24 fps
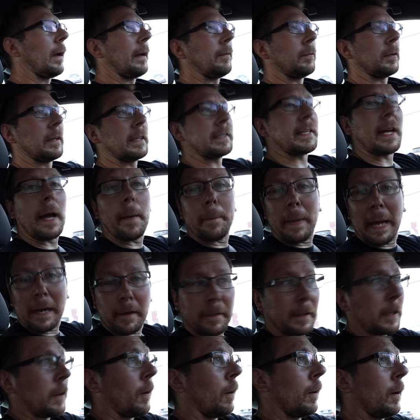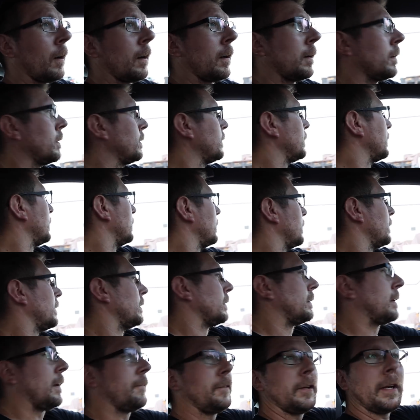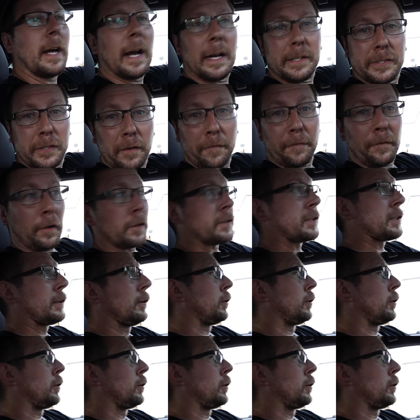right, well, let's hop out of the car, give you guys your first